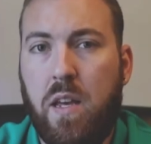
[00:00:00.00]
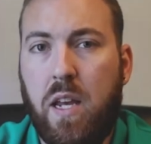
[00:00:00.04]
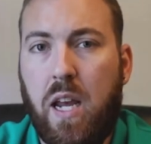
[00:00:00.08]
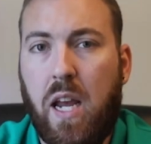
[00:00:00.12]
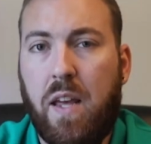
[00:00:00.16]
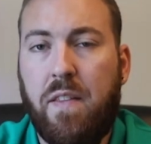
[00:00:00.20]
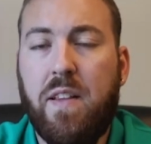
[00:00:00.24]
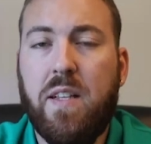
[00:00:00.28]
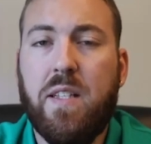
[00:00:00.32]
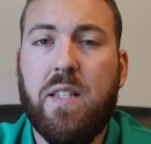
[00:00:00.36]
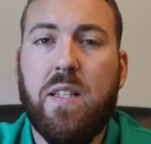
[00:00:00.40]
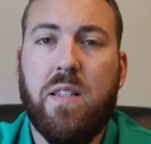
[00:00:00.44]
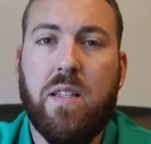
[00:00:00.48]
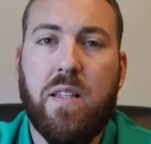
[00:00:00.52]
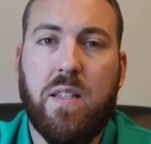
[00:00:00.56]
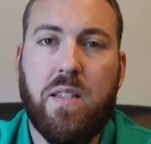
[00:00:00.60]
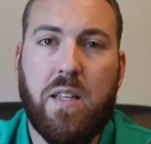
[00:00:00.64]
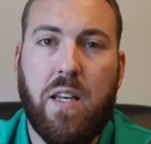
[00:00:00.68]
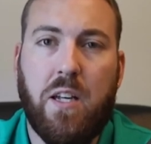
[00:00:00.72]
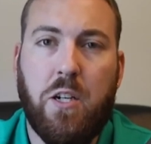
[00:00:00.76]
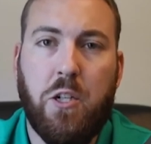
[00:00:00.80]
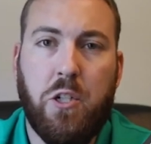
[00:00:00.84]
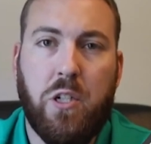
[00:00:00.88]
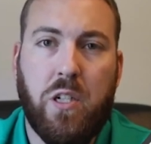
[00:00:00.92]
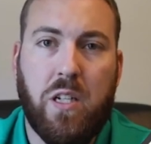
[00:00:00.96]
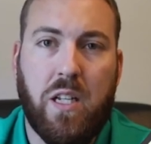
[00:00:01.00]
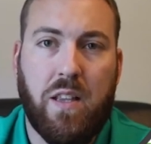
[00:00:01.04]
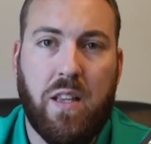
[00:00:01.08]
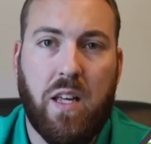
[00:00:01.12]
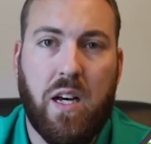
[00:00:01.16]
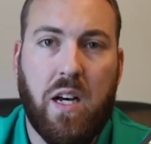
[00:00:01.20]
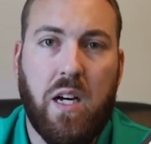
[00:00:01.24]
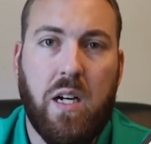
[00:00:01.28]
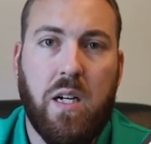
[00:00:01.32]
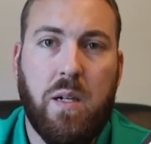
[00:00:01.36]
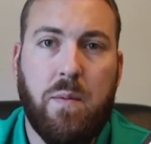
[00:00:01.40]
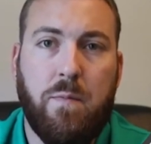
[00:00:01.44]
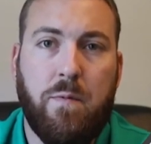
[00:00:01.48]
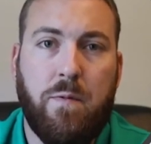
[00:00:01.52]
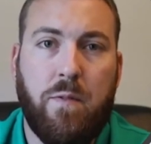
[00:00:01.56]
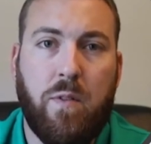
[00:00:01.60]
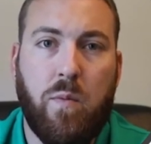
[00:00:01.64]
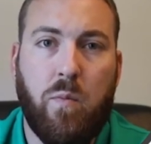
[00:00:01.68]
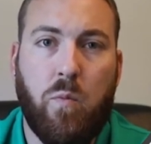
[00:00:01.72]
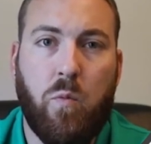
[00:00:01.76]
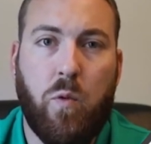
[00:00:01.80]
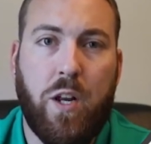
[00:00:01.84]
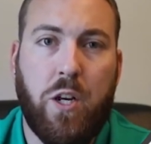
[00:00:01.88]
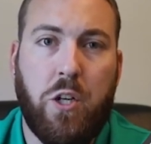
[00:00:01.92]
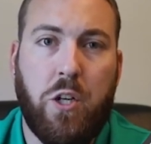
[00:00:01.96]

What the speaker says: and this is essentially the hub from which